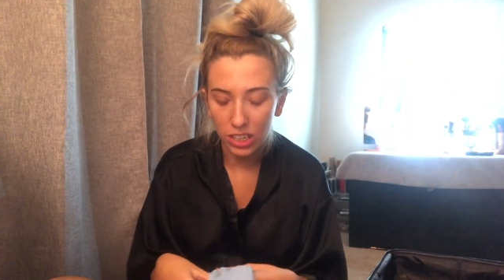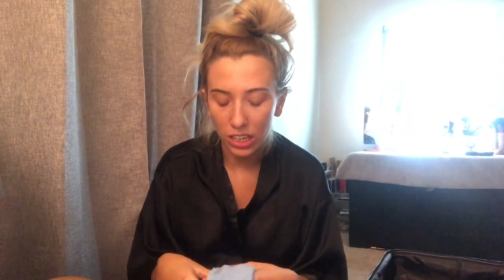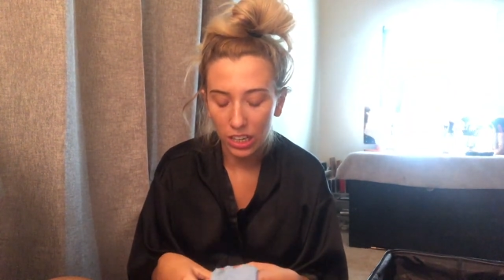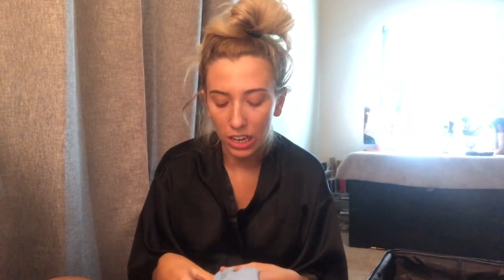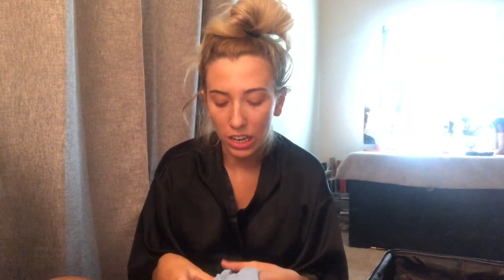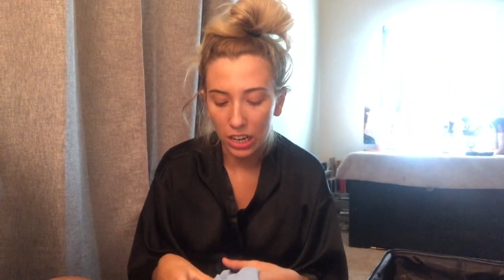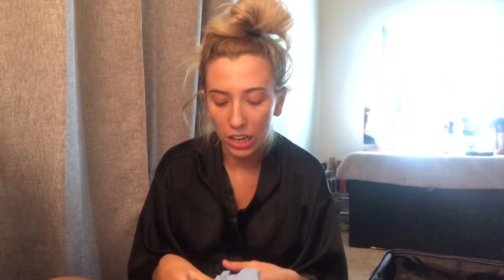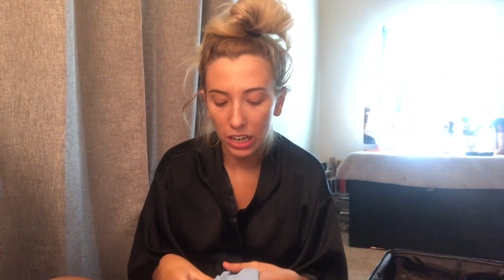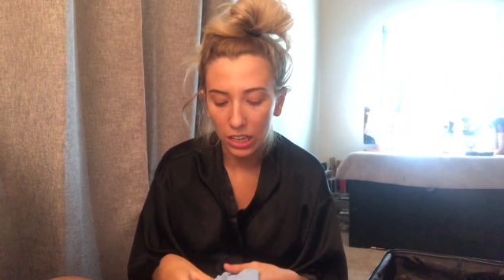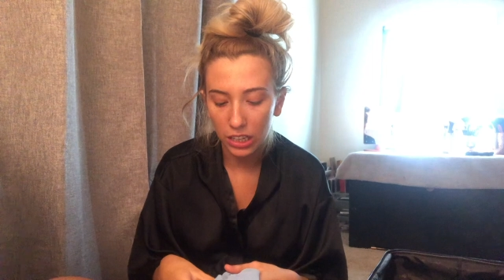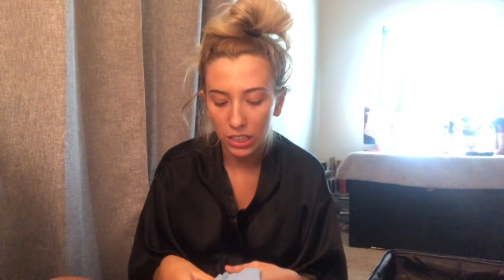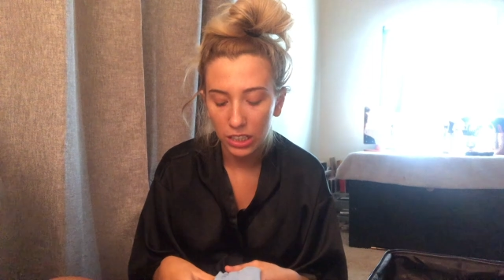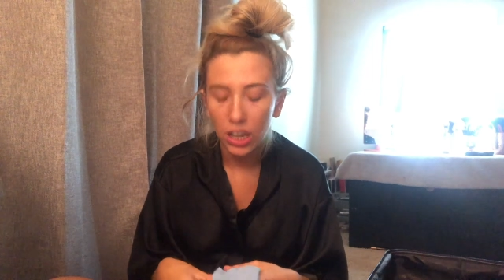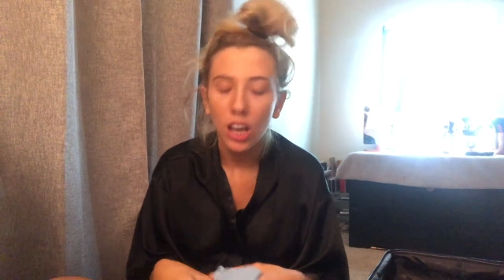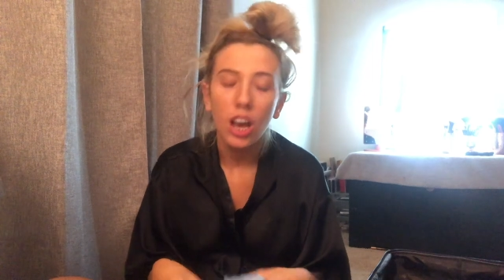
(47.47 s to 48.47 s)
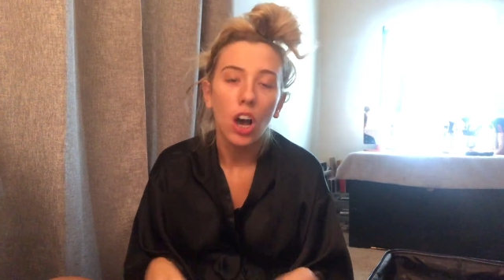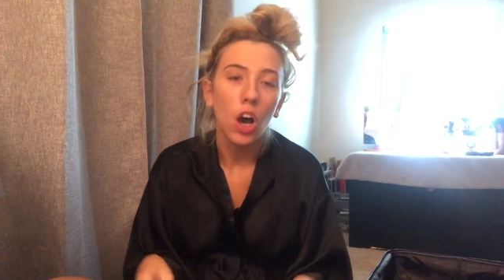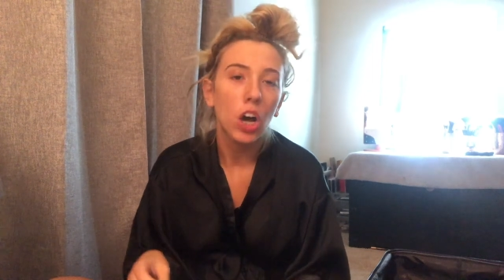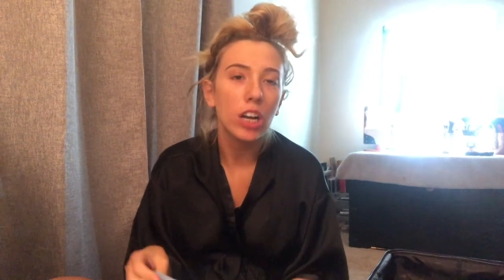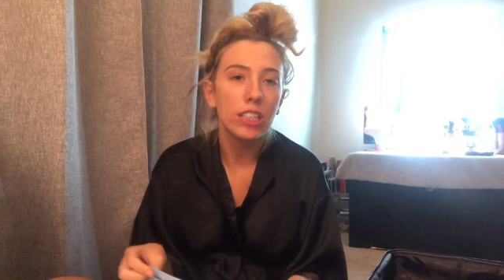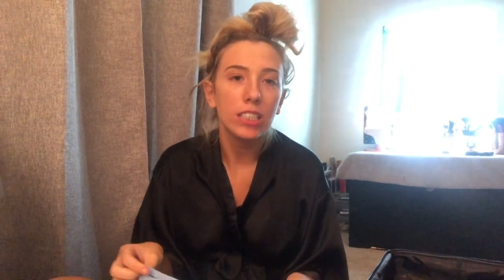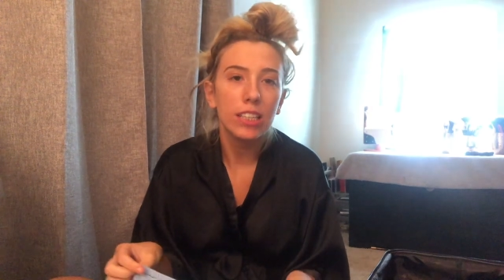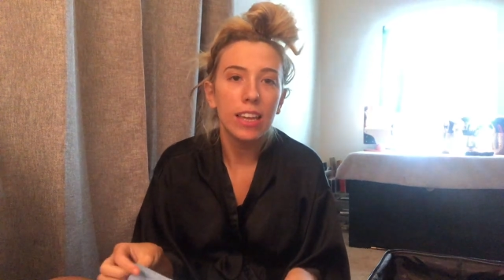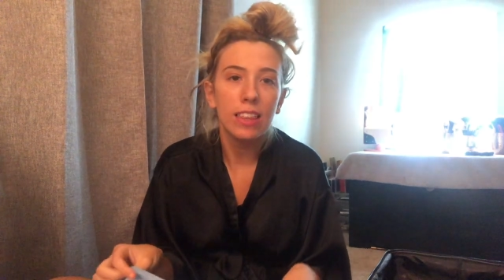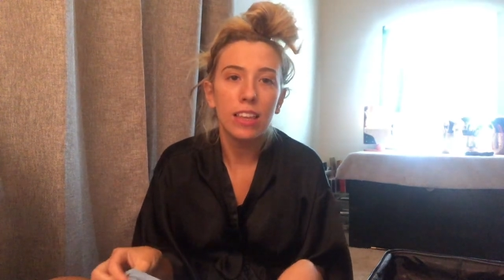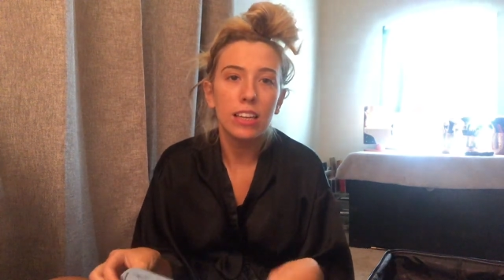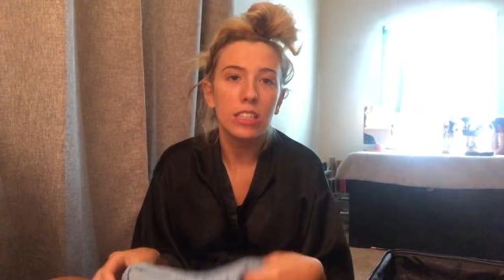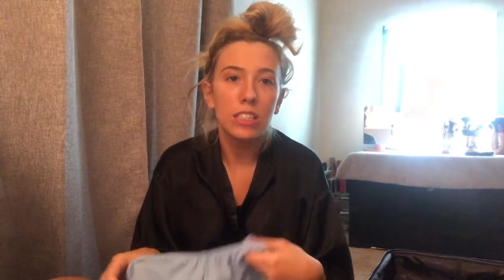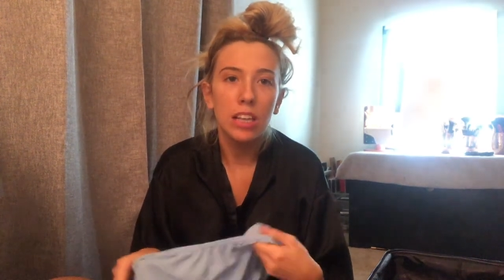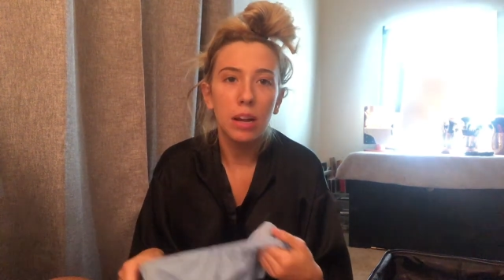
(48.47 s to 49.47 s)
Uh, honestly, I
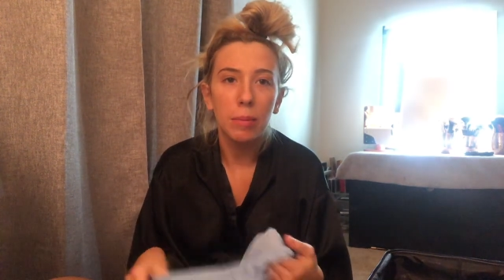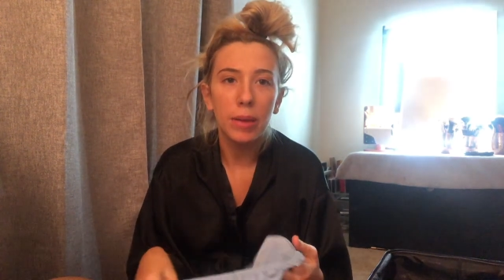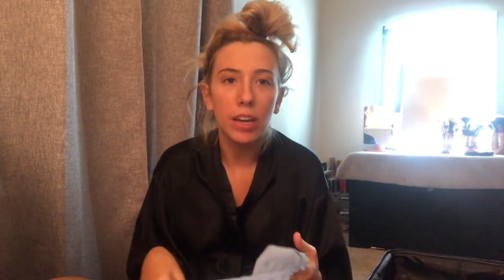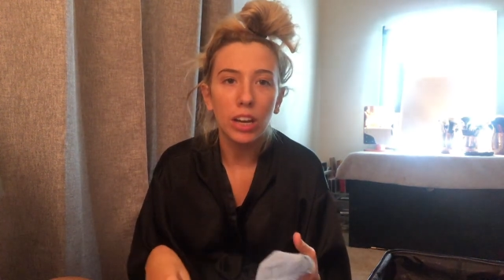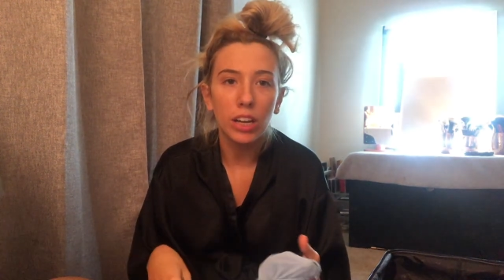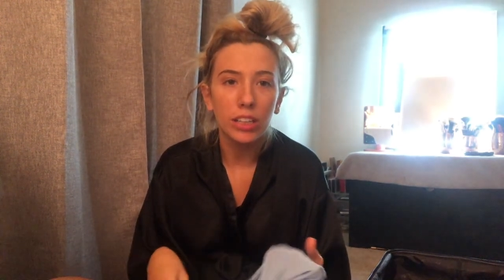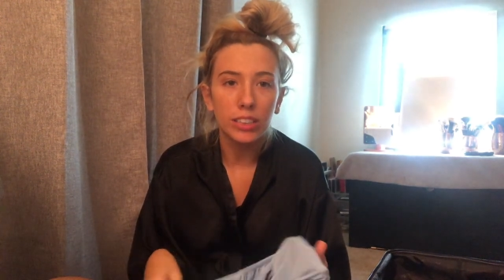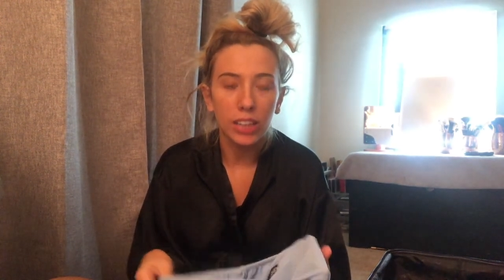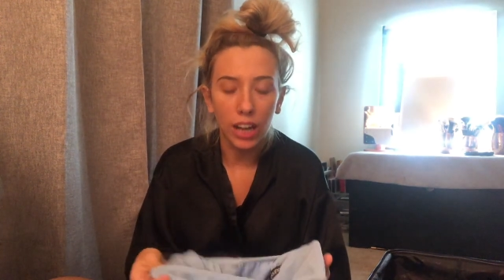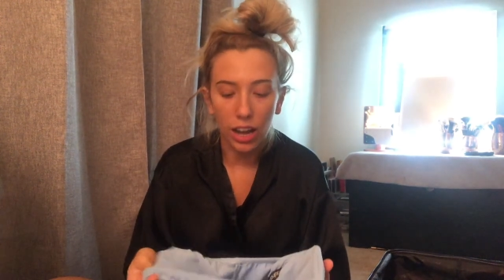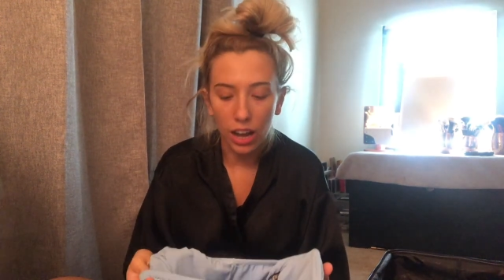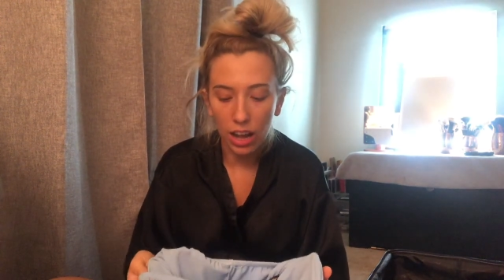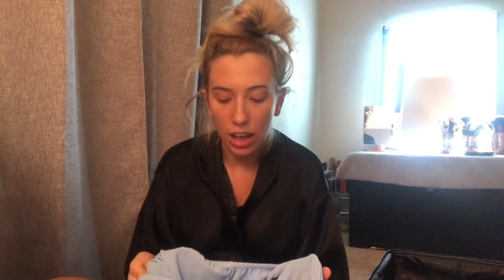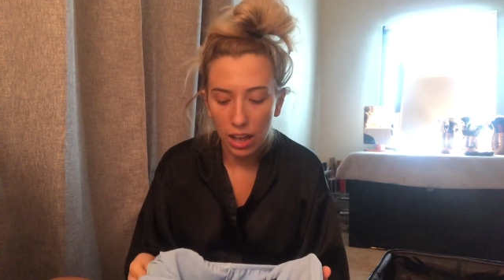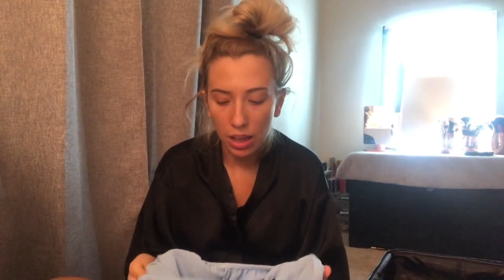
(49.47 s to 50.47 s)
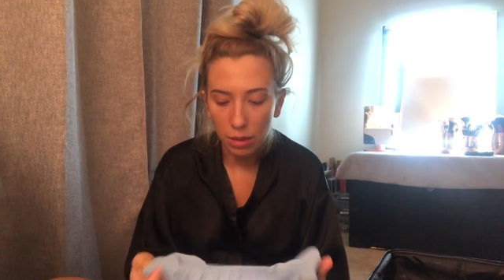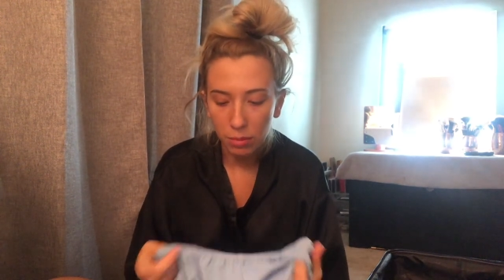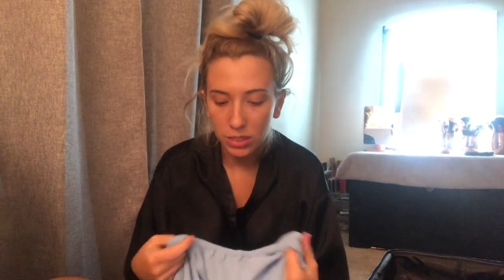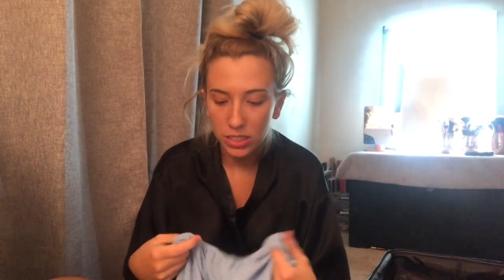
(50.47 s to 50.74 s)
think it's gonna be a good time.